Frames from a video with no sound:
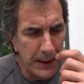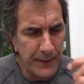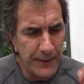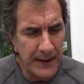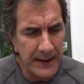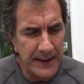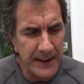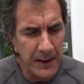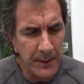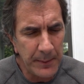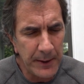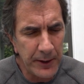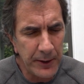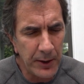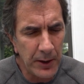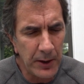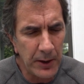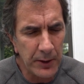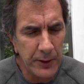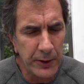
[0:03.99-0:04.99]
If I tell my
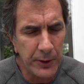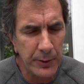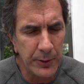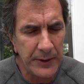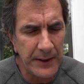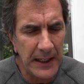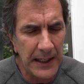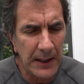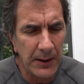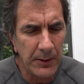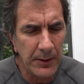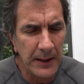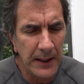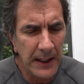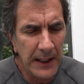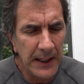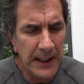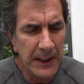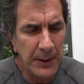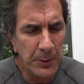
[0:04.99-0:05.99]
dog to down,
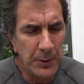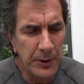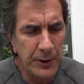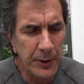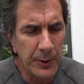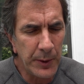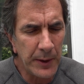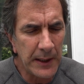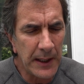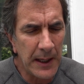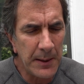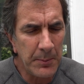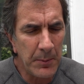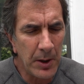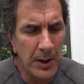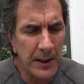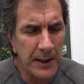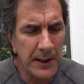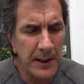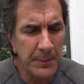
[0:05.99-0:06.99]
he will do it. I
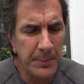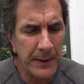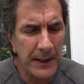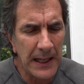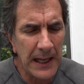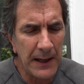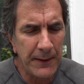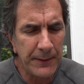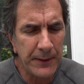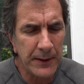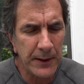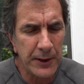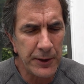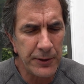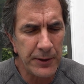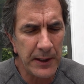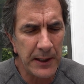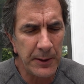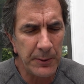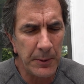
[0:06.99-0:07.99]
mark it, but after the
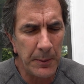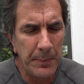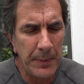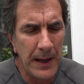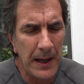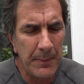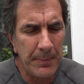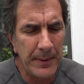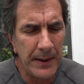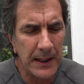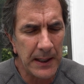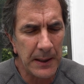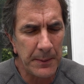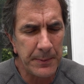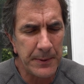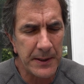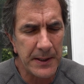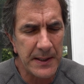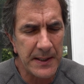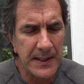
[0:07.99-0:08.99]
treat, he will pop back
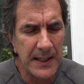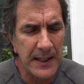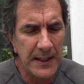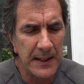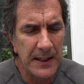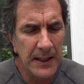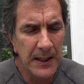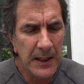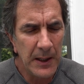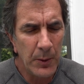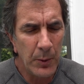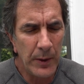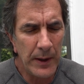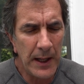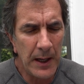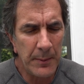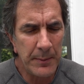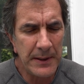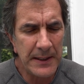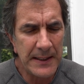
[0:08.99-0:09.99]
up to sit
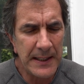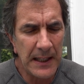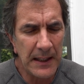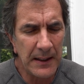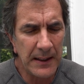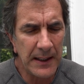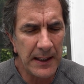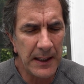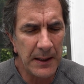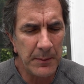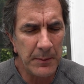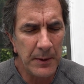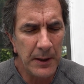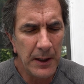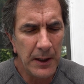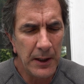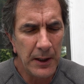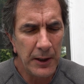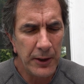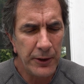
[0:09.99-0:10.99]
without me telling him
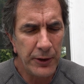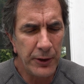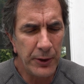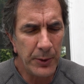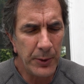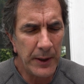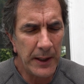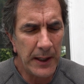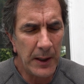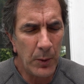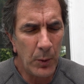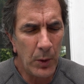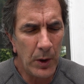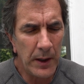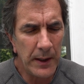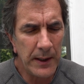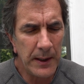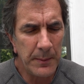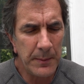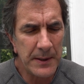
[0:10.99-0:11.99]
to, and I
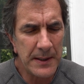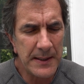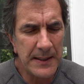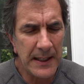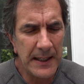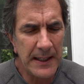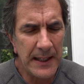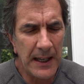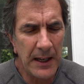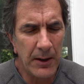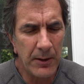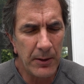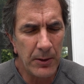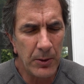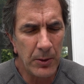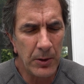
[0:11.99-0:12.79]
want him to stay down.